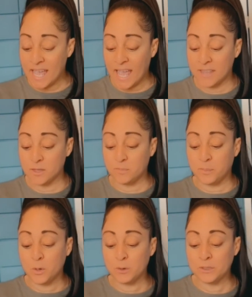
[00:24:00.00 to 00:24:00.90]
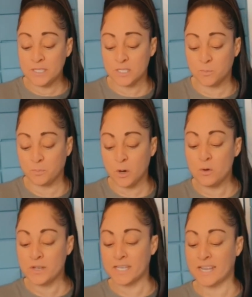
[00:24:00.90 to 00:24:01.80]
and the pulley is
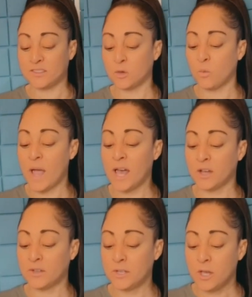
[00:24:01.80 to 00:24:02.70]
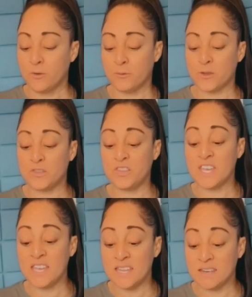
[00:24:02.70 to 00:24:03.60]
broken at the well, for
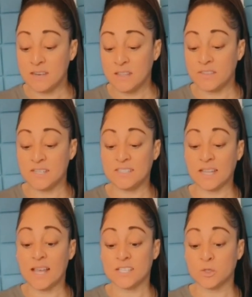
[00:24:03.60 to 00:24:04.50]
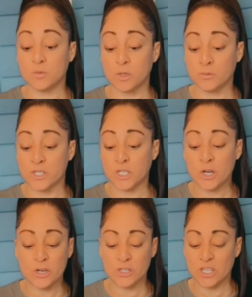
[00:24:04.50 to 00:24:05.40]
then the dust will
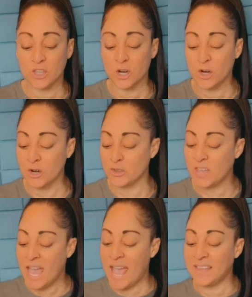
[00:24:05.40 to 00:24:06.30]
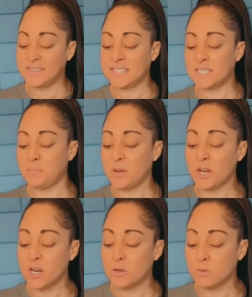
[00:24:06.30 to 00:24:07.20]
return to the earth and the
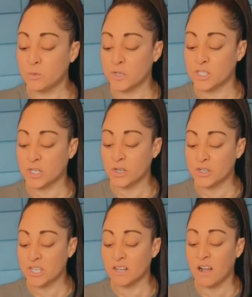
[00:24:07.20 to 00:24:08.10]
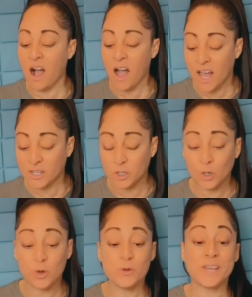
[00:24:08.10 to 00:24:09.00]
spirit will return to God
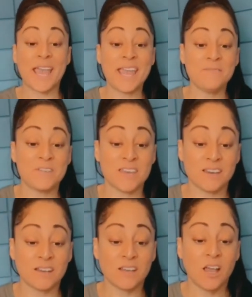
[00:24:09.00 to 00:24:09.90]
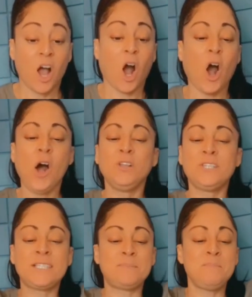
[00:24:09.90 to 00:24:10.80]
who gave it. All
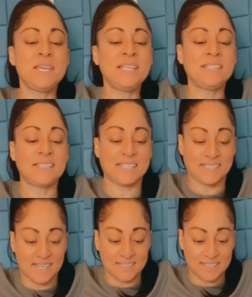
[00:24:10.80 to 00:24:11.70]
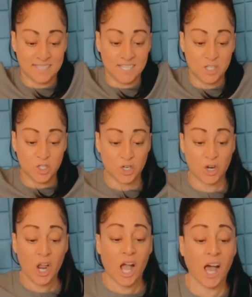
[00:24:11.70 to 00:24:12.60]
is meaningless, says the
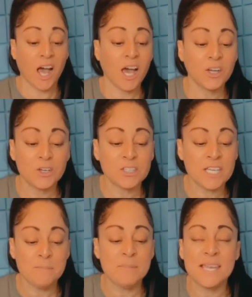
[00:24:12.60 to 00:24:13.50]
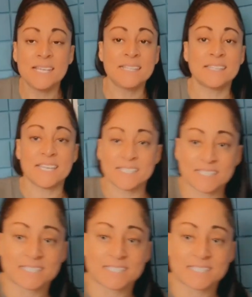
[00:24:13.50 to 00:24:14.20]
teacher, utterly meaningless.